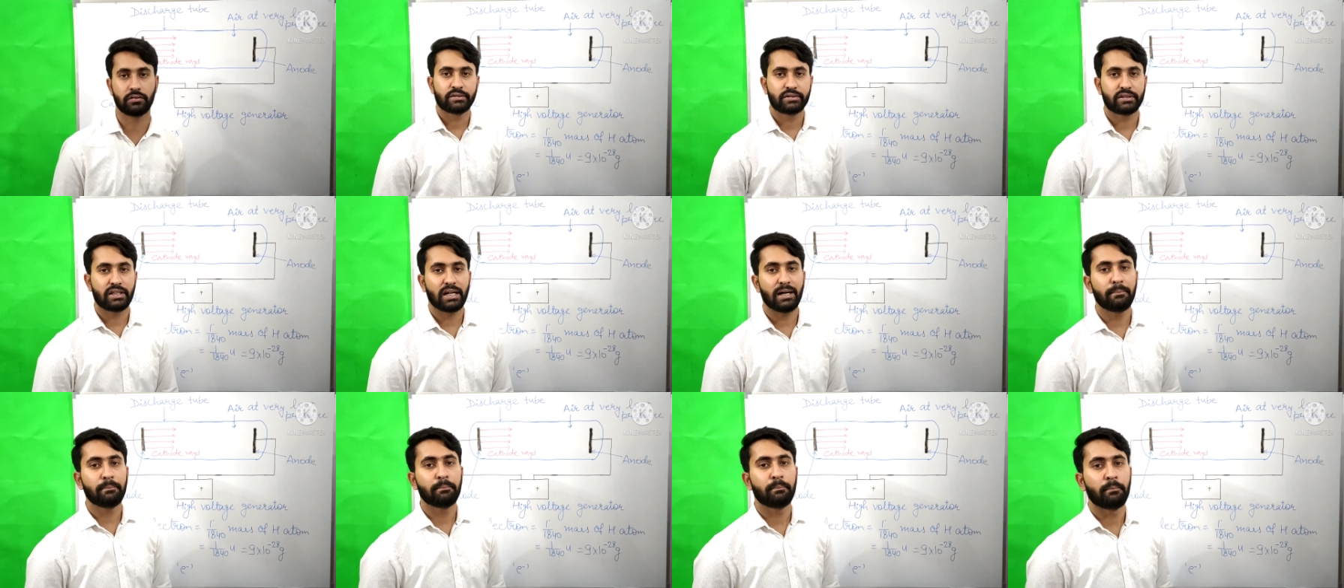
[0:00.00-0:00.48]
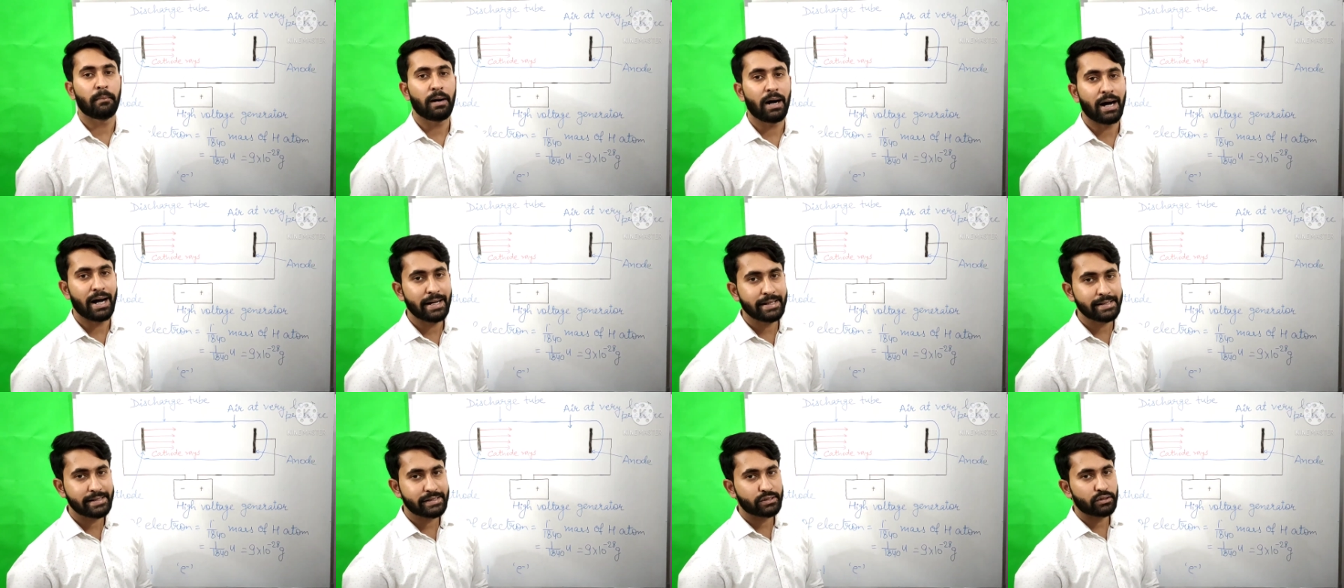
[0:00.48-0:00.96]
The
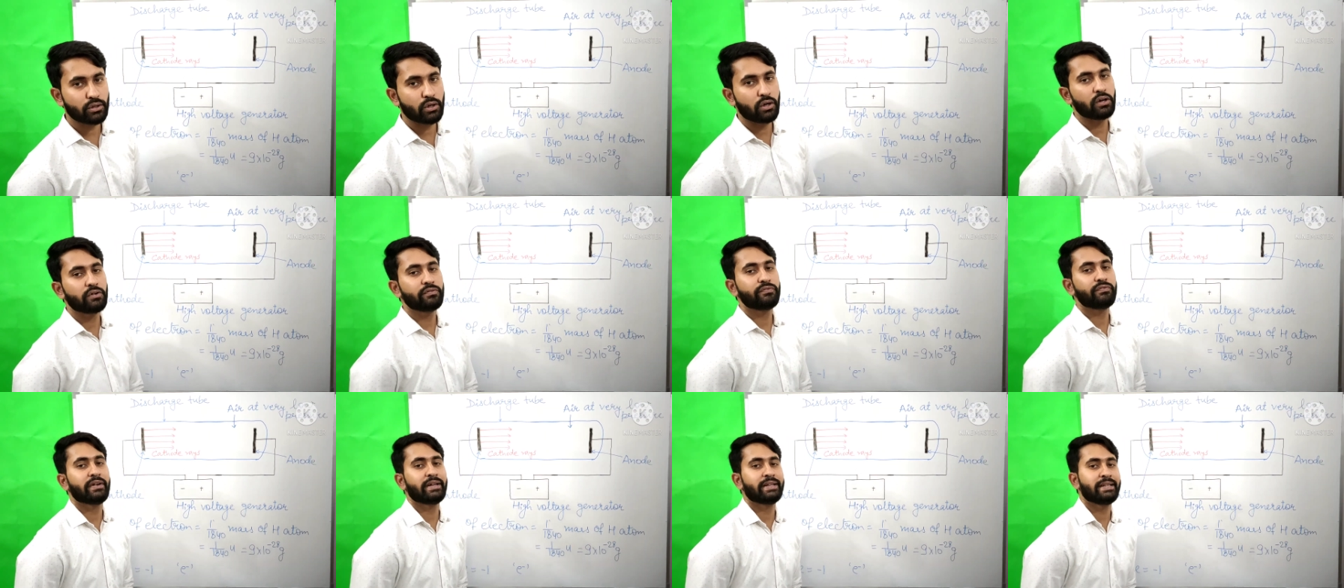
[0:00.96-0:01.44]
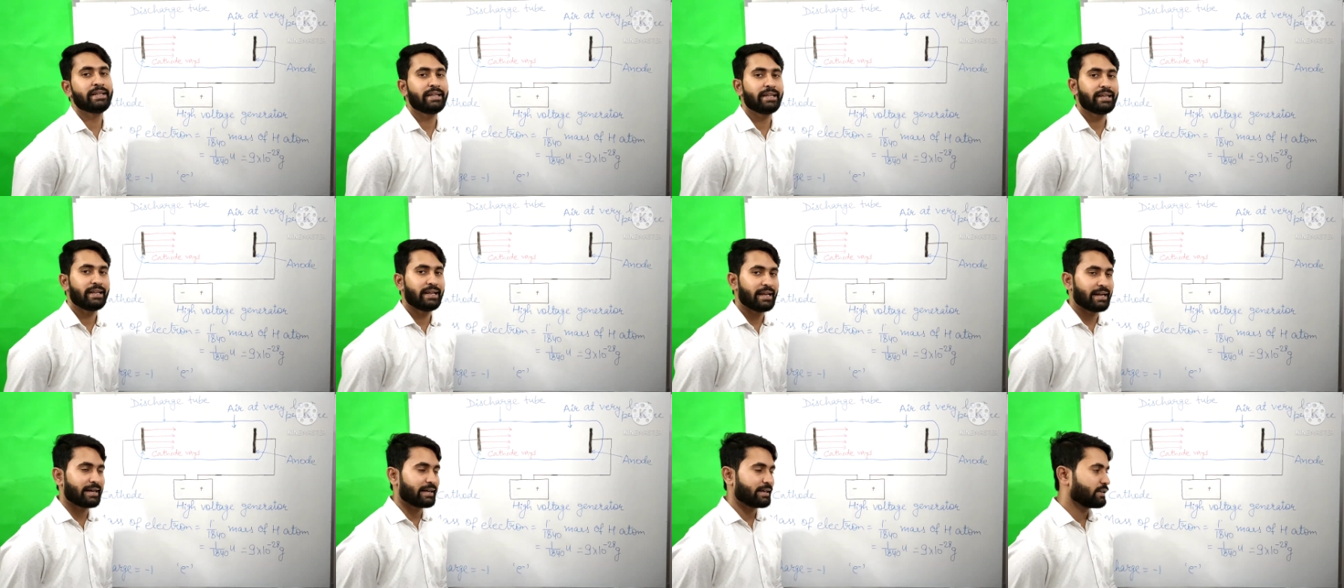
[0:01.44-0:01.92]
mass of an
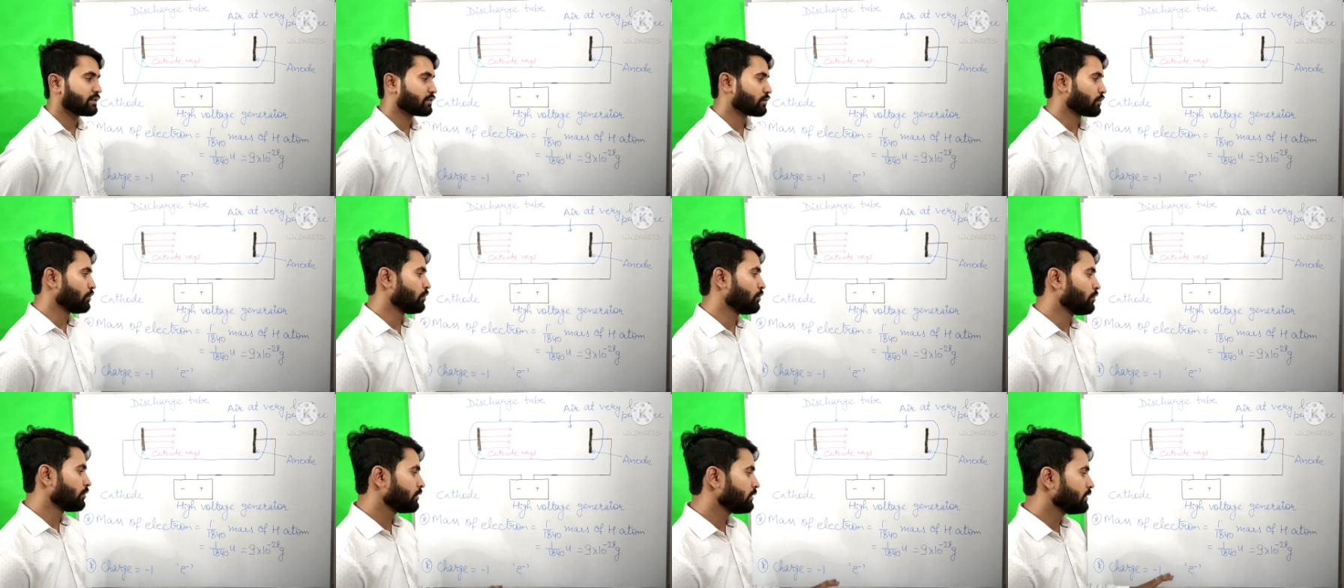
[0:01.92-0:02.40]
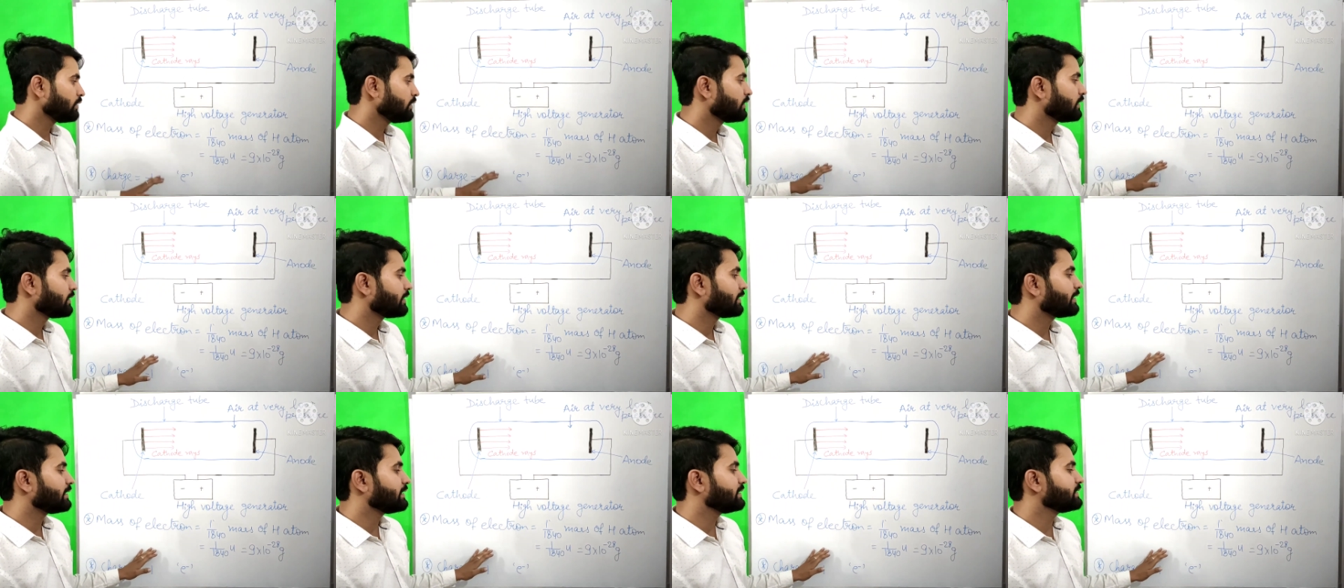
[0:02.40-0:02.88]
electron
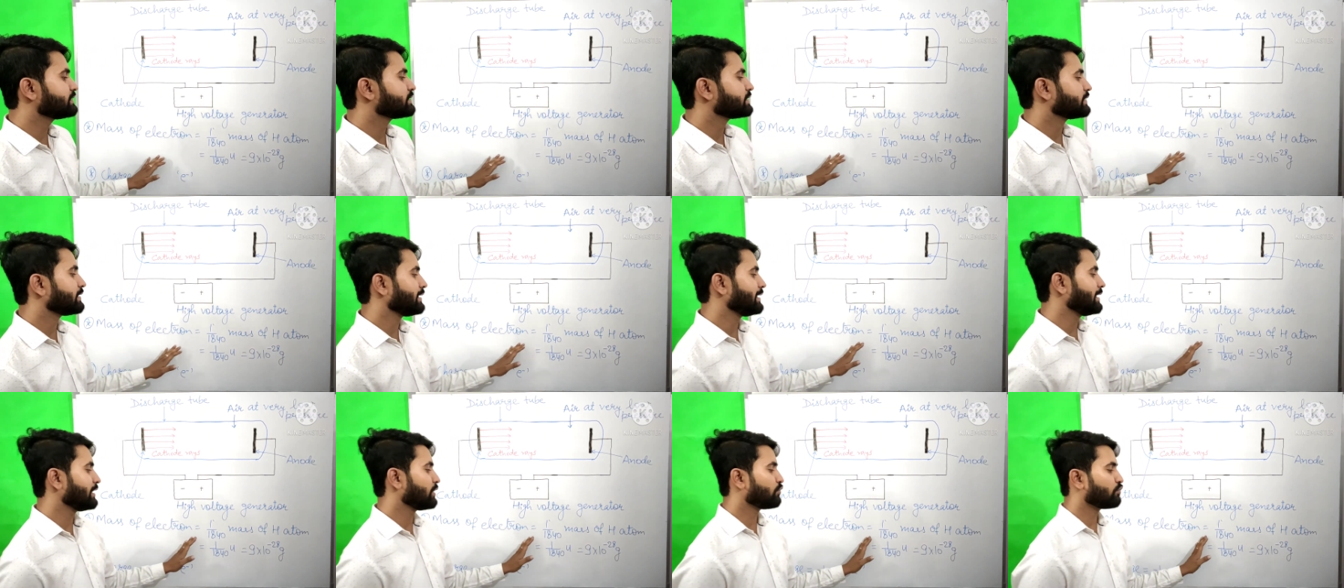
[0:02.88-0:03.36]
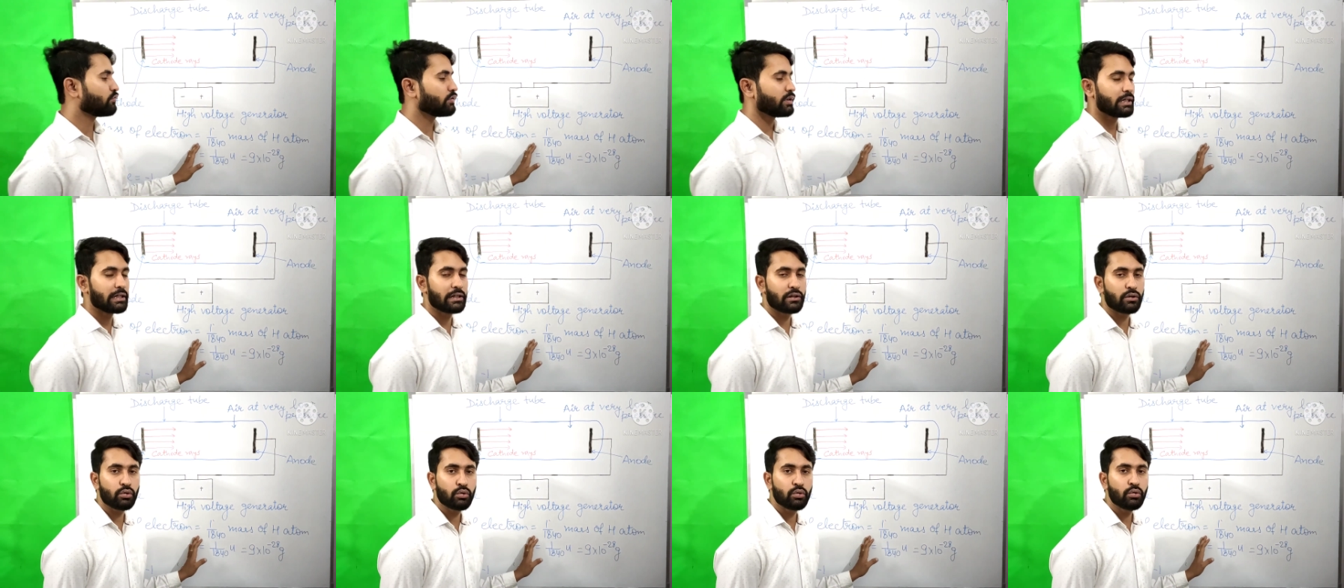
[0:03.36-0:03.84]
is
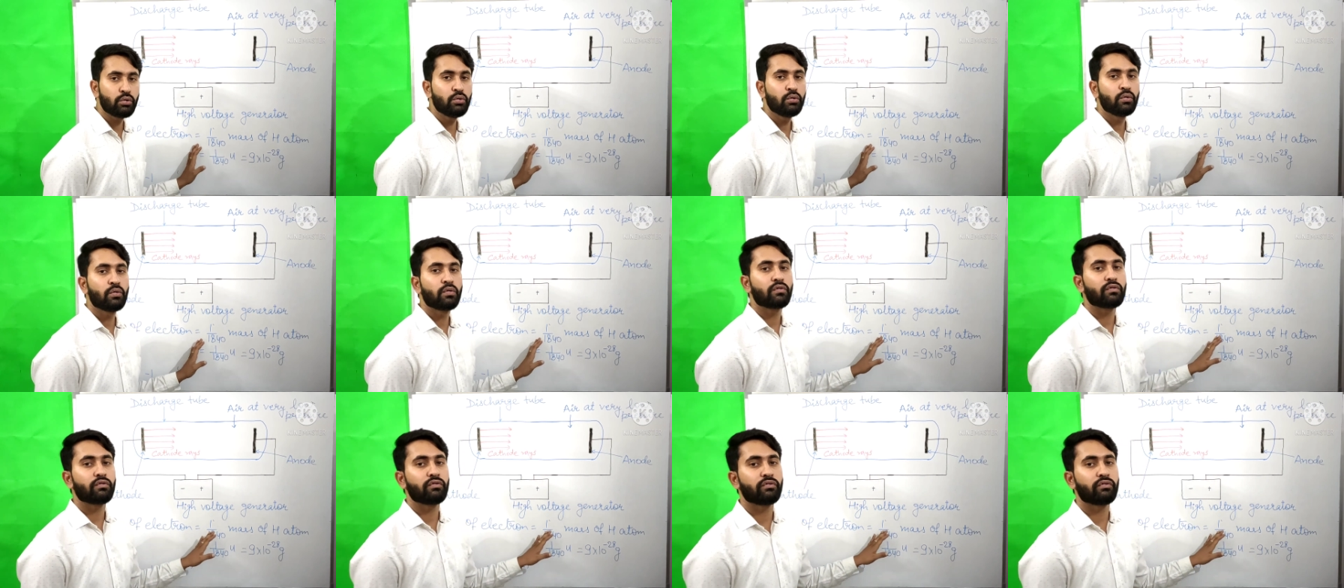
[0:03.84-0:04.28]
equal to